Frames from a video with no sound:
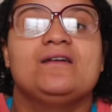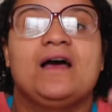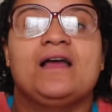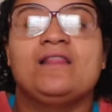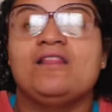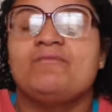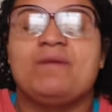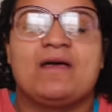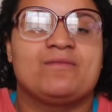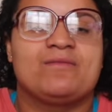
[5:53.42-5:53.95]
I
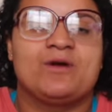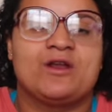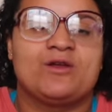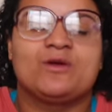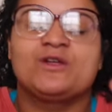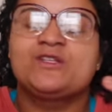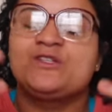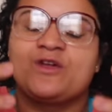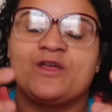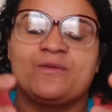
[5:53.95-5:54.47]
love Bath & Body
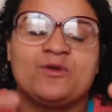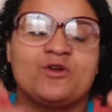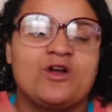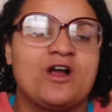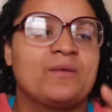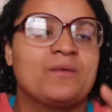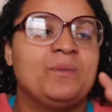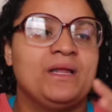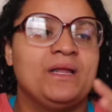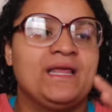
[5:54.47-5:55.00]
Works, don't get me
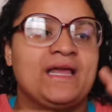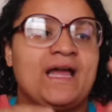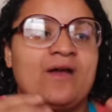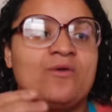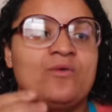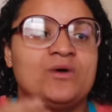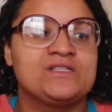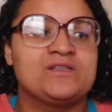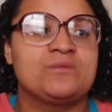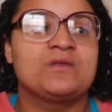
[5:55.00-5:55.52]
wrong, but like I
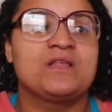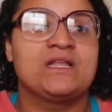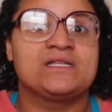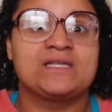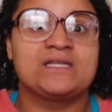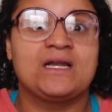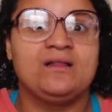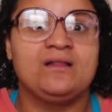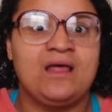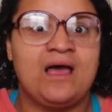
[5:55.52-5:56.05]
want something that's
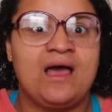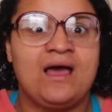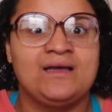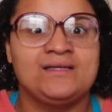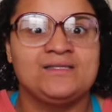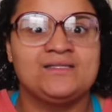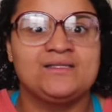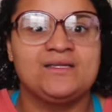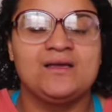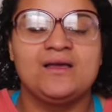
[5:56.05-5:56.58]
gonna
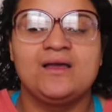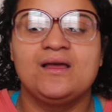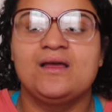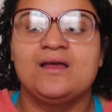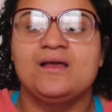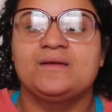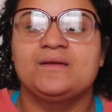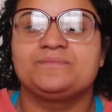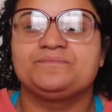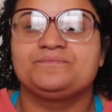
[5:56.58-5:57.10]
last
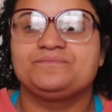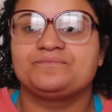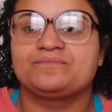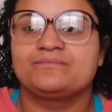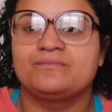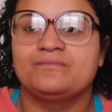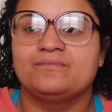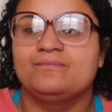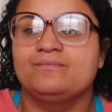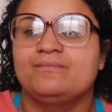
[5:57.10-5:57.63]

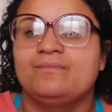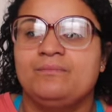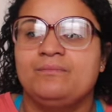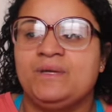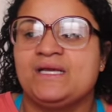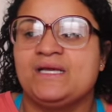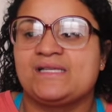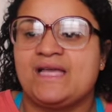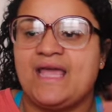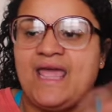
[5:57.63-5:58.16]

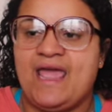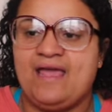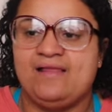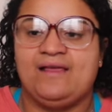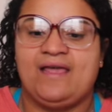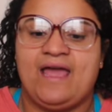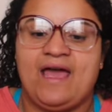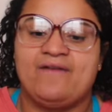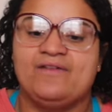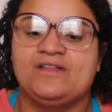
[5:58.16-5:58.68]
because I hate
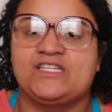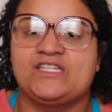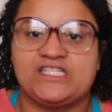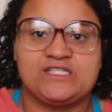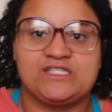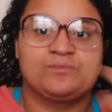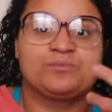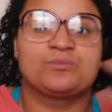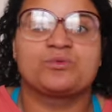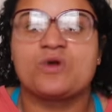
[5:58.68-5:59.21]
like having to
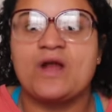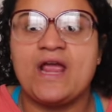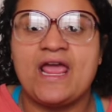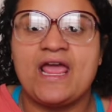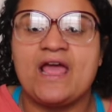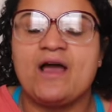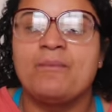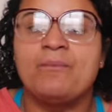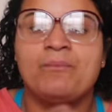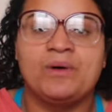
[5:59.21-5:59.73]

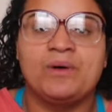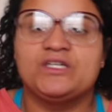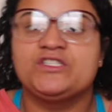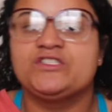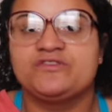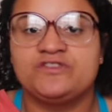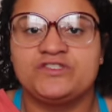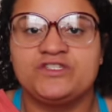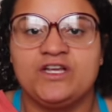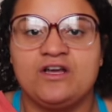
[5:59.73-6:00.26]
spray a bunch
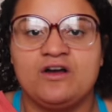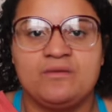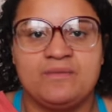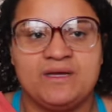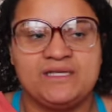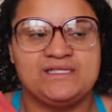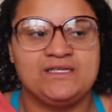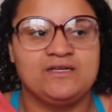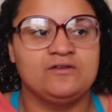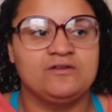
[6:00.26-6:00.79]
of shit on
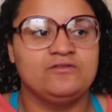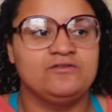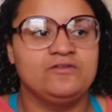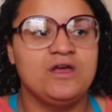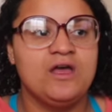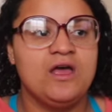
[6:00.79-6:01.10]
myself